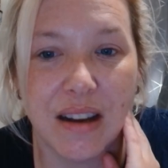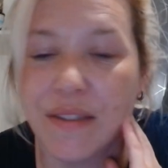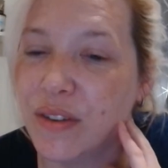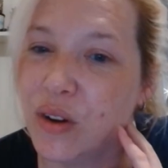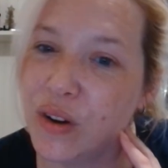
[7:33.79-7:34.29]
I
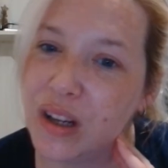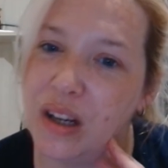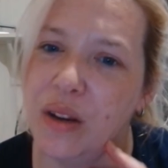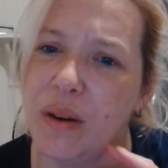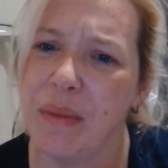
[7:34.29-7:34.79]
haven't got a
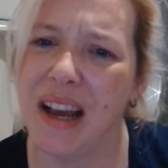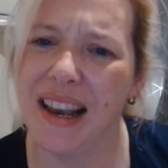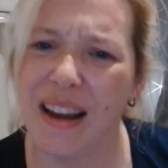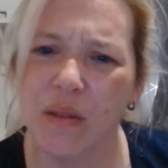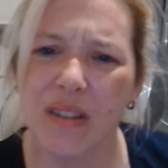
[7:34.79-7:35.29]
clue. Am I
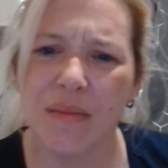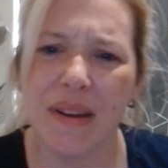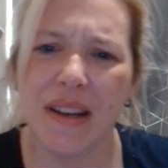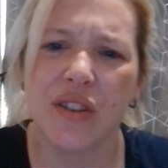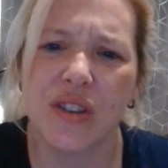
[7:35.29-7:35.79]
allowed to
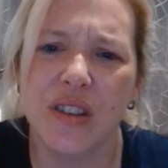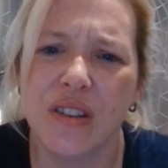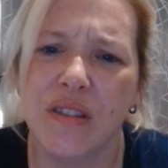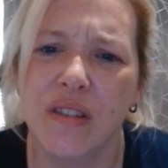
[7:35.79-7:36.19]
mention